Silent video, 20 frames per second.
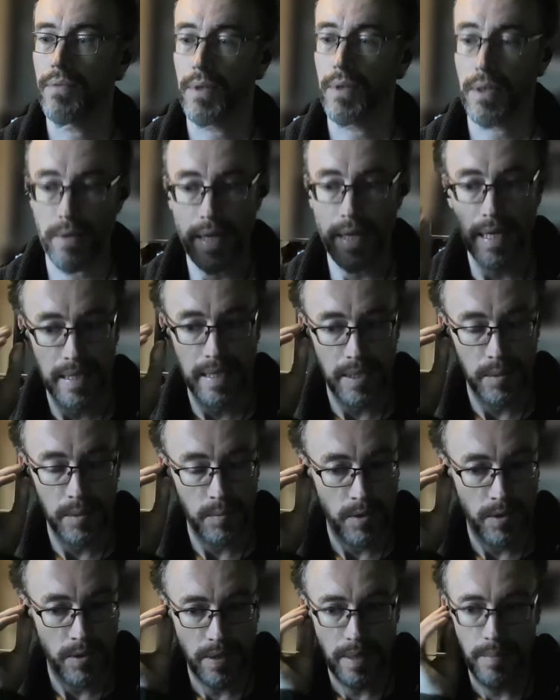creating this
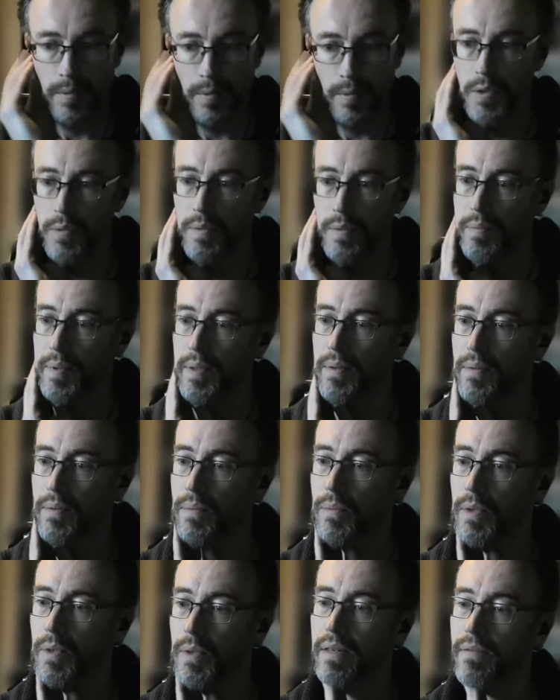program, which we've been
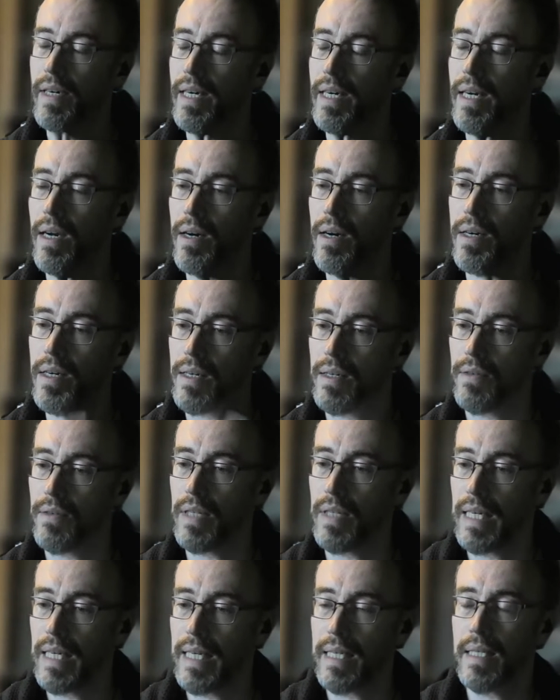working very hard on
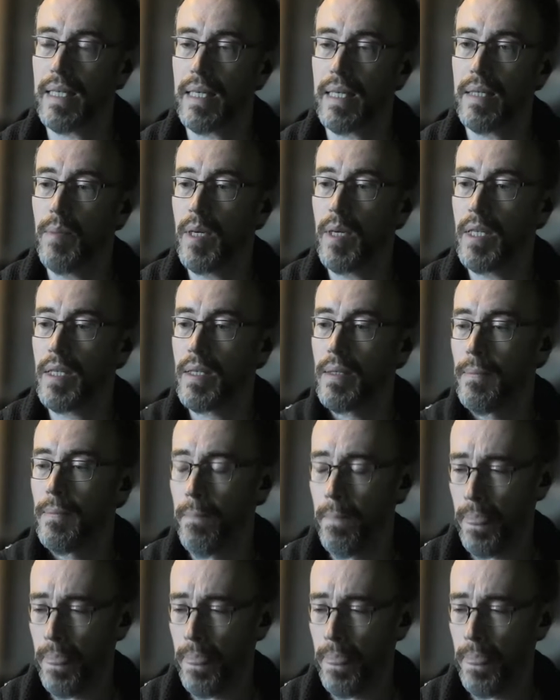over the last 6 months.